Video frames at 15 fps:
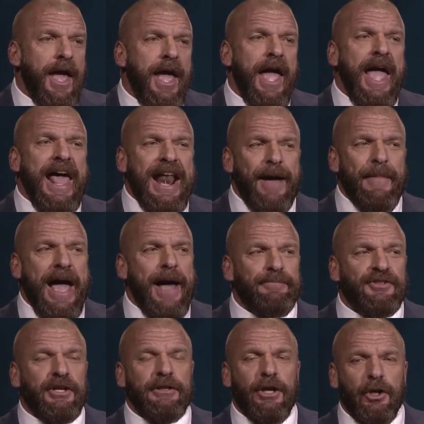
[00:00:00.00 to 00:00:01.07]
And I'm
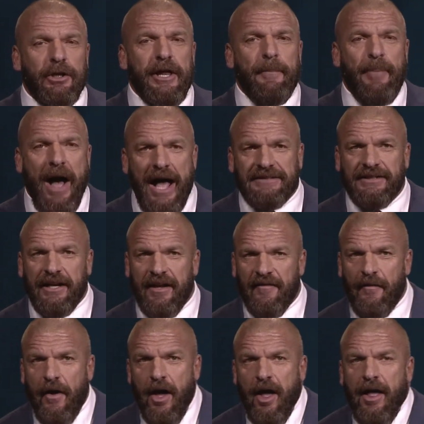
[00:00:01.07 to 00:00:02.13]
absolutely positive
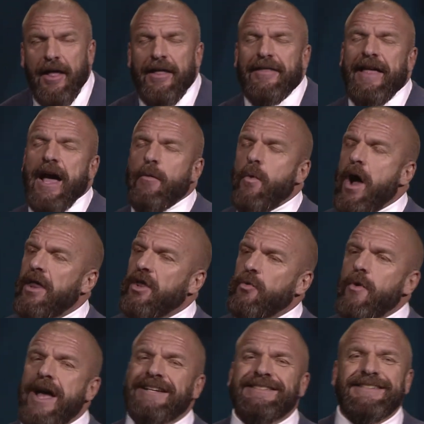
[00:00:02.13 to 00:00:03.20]
that while the
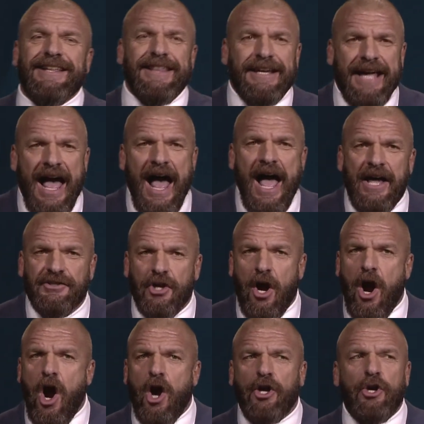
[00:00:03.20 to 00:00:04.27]
rest of the guys are
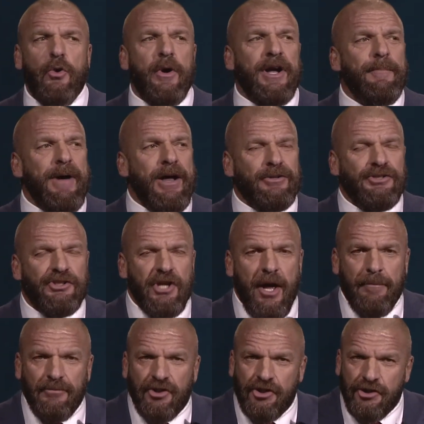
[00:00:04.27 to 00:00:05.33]
arguing about
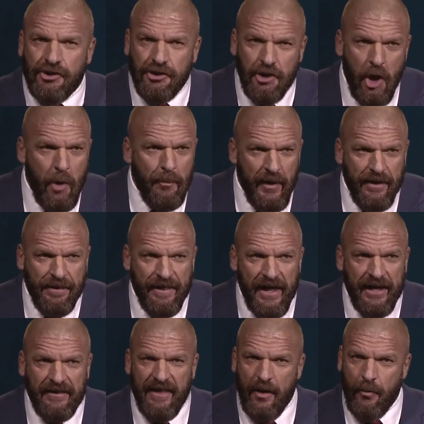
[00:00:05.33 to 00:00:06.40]
some stupid
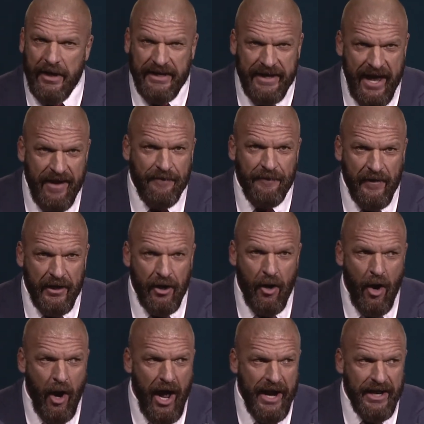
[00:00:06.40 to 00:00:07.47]
thing that we can't figure
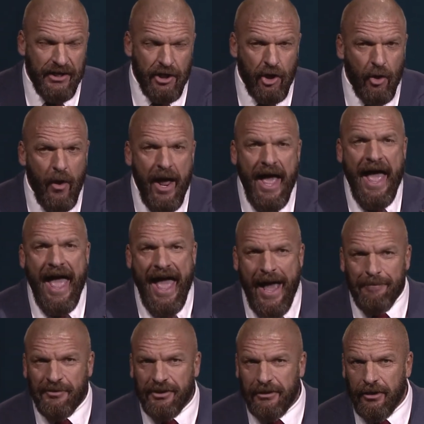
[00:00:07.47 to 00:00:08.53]
out how to do,
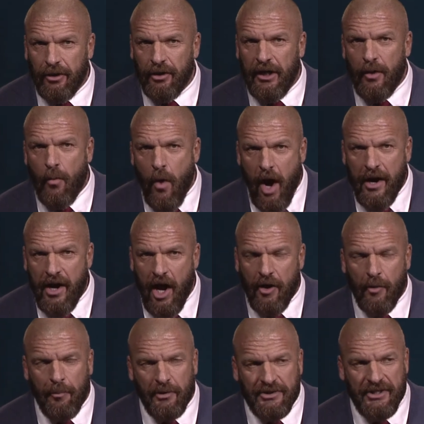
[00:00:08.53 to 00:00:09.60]
absolutely
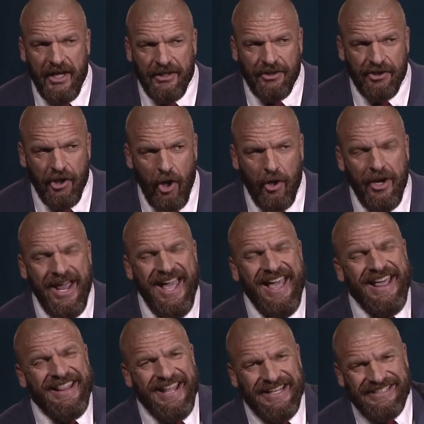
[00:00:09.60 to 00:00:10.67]
100% certain
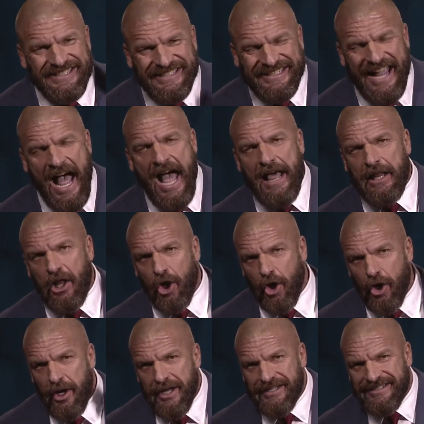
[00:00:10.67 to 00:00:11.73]
that
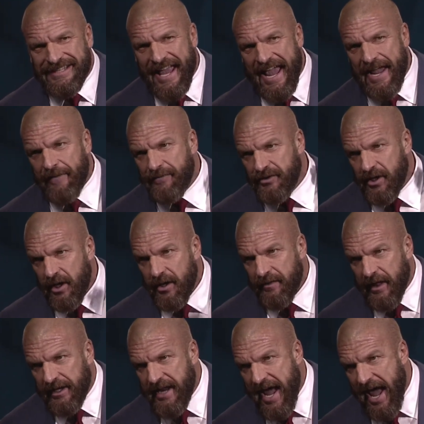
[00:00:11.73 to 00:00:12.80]
Skylar saves
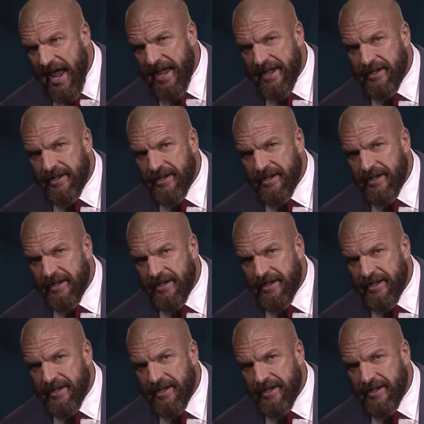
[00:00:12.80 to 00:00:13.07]
the day.